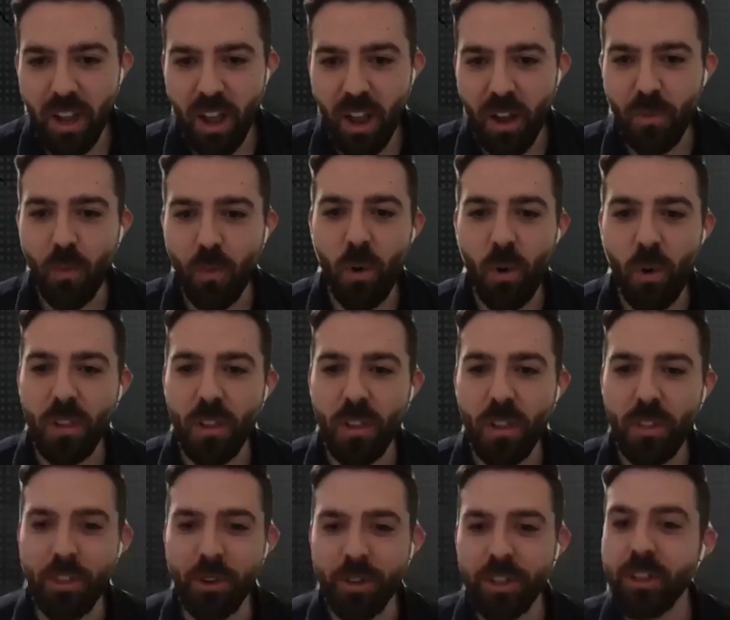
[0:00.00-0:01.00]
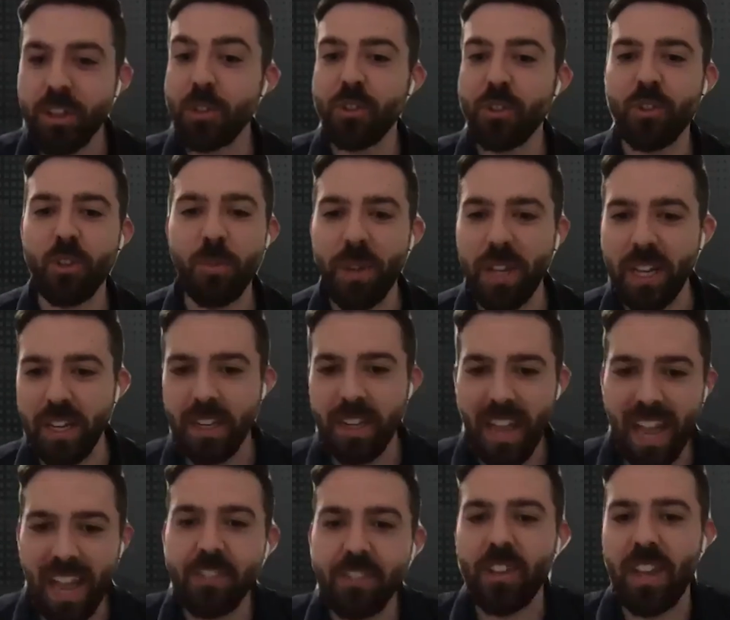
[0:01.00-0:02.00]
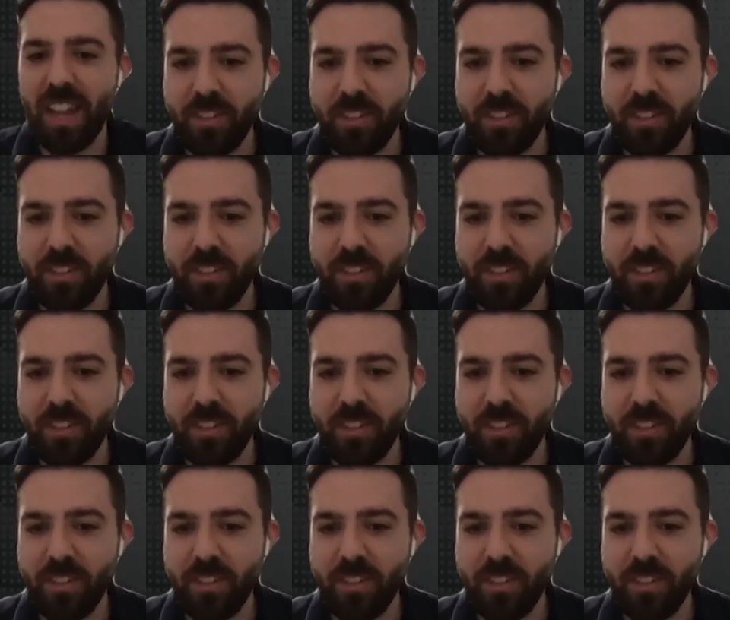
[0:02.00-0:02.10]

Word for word: of what they're consuming as a,